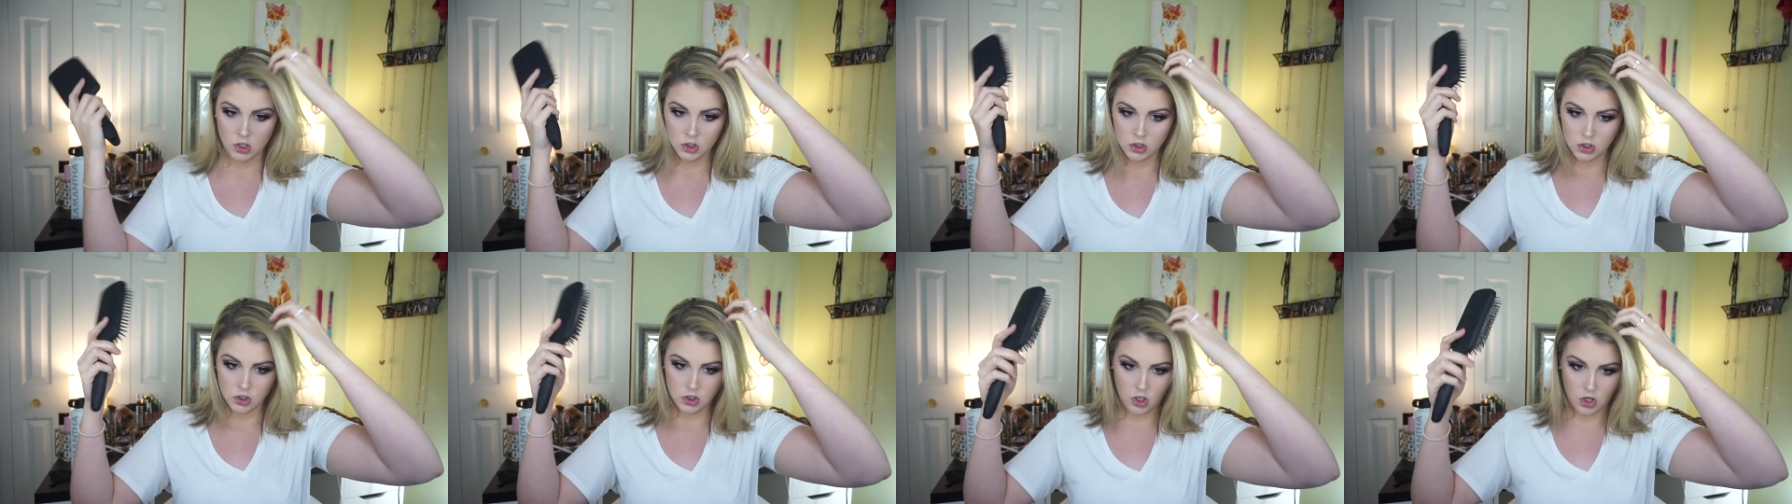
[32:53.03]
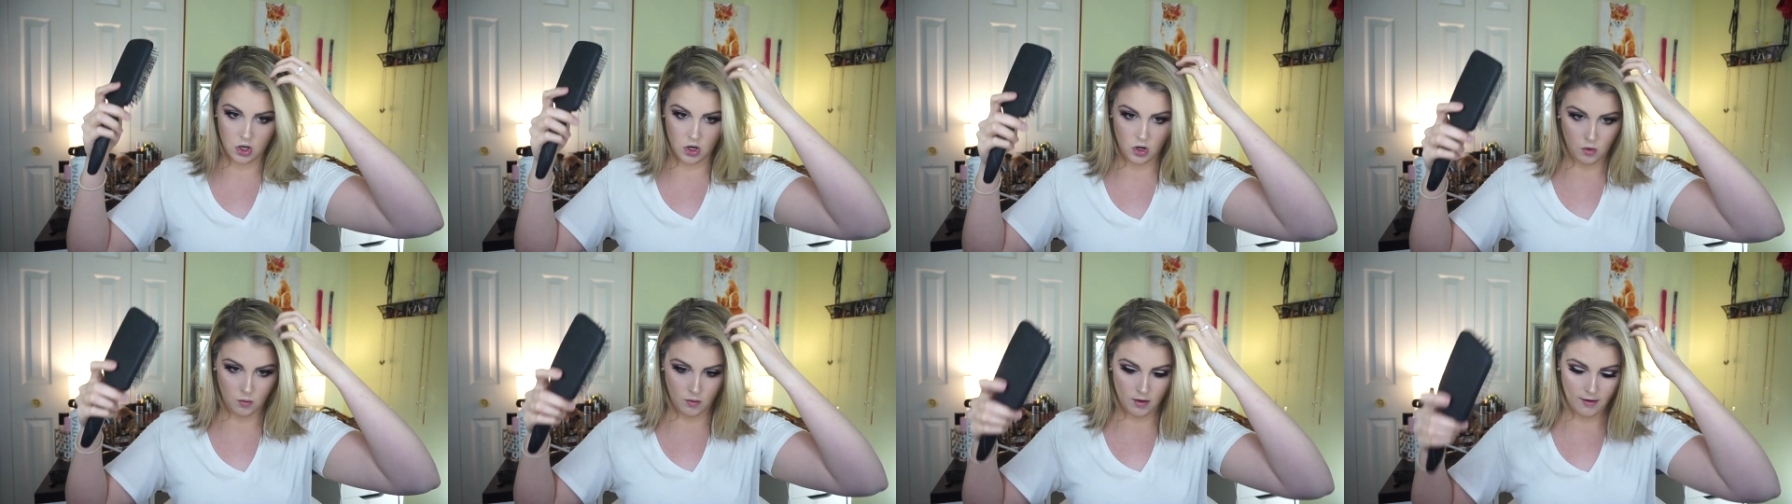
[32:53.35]

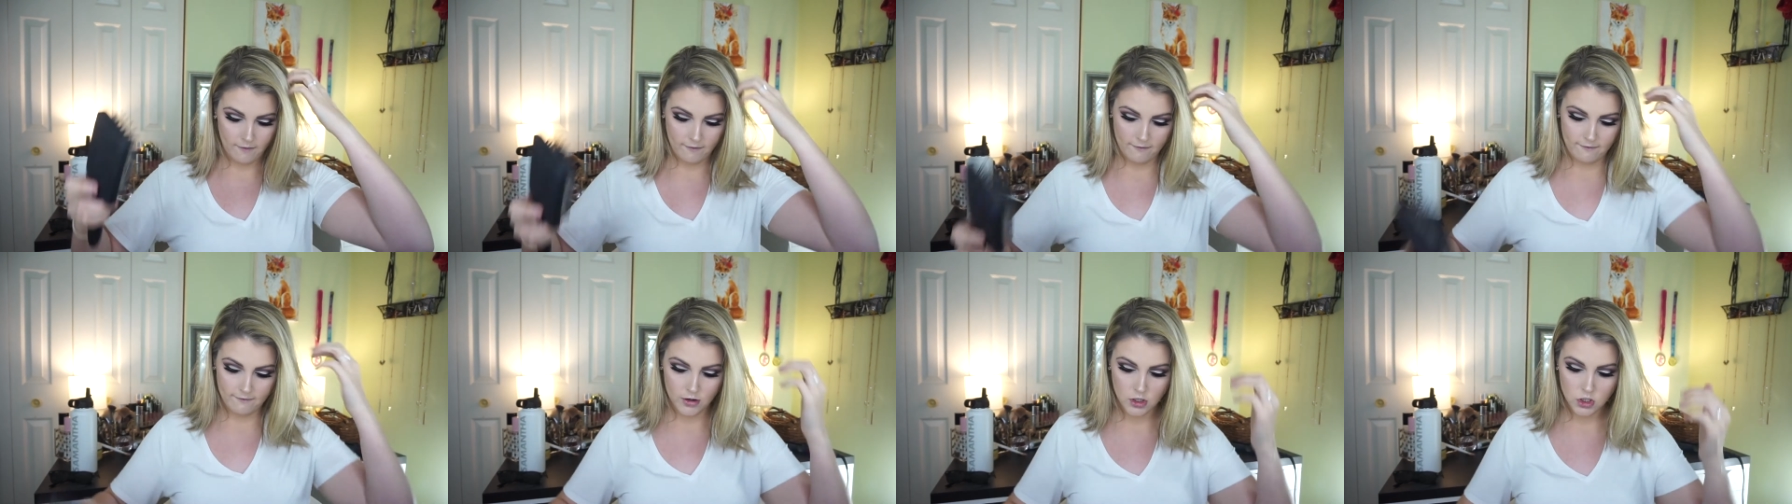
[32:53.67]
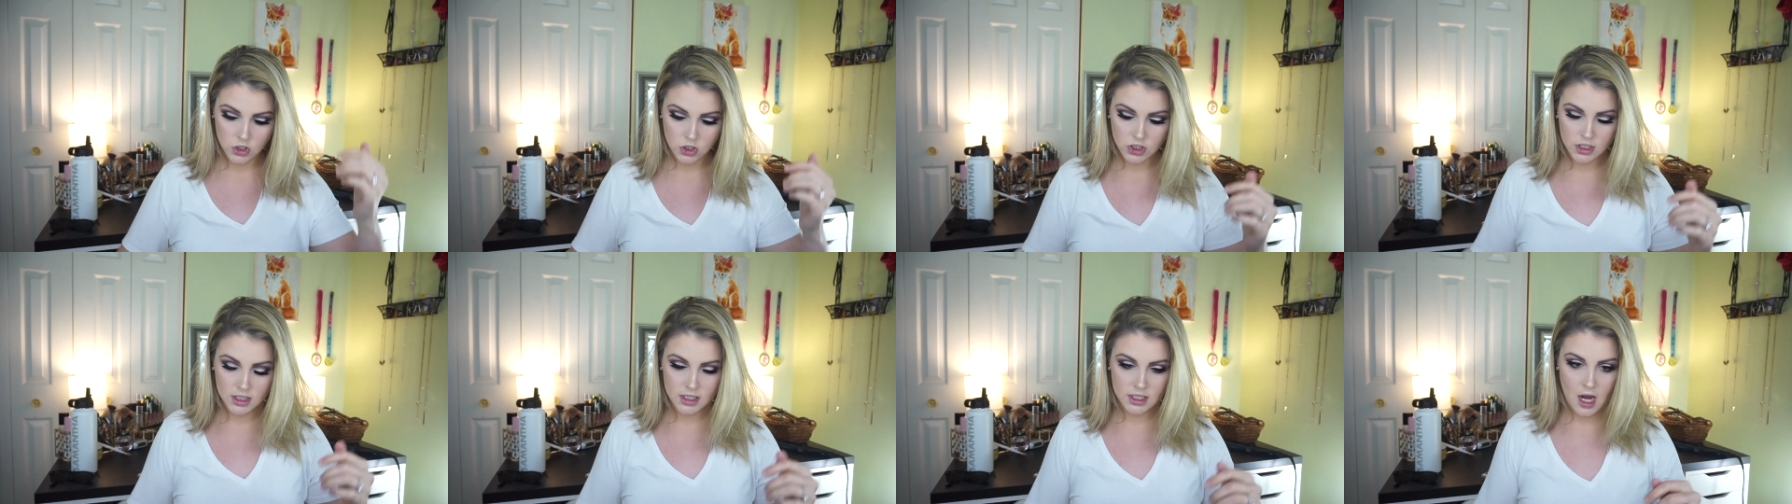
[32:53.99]
So
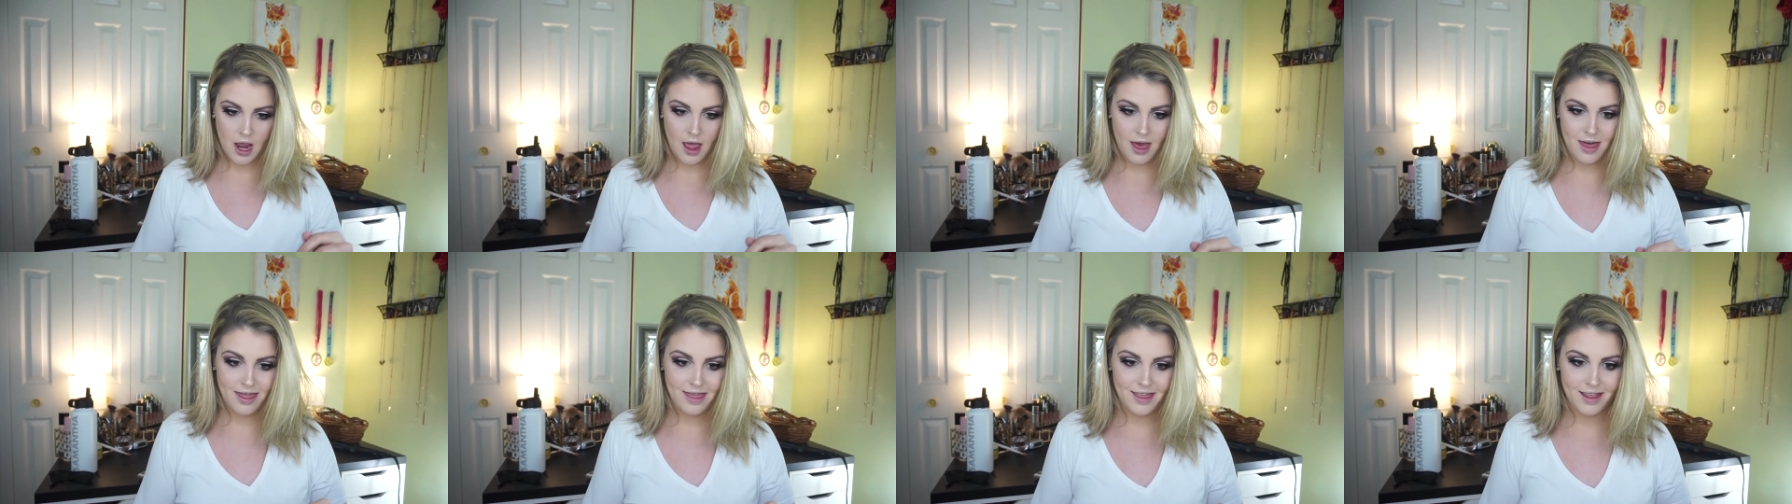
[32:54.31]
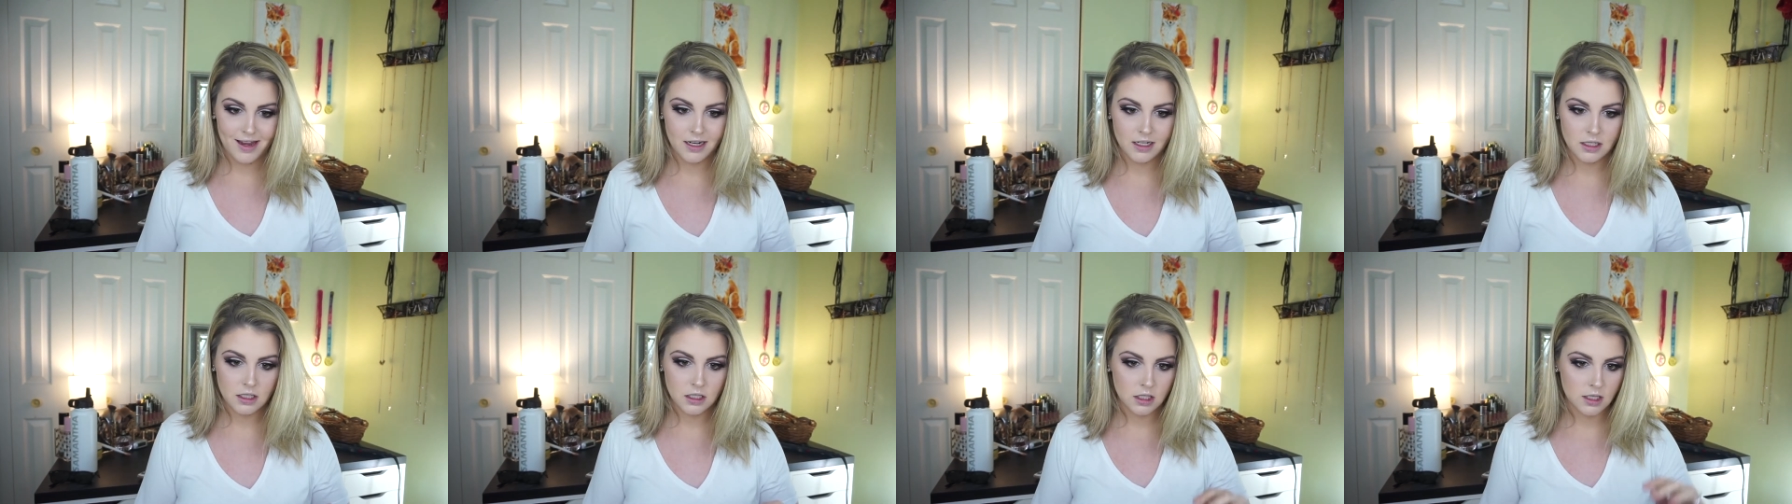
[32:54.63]
first
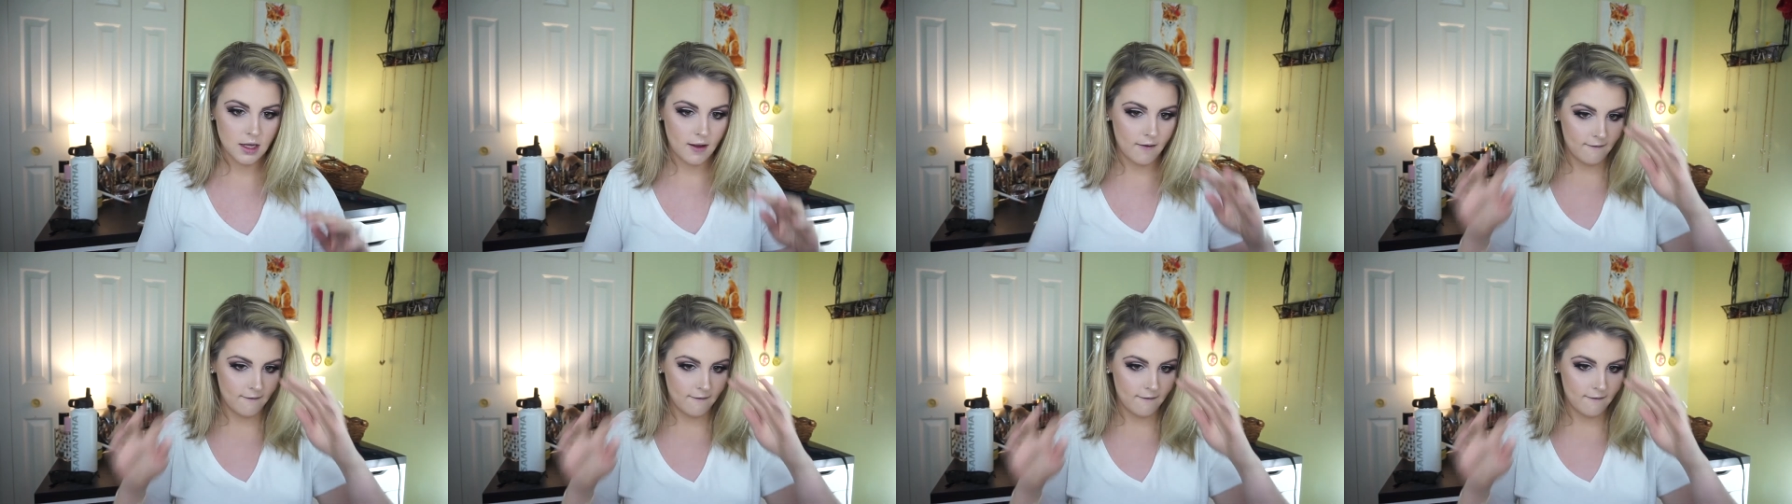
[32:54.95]
things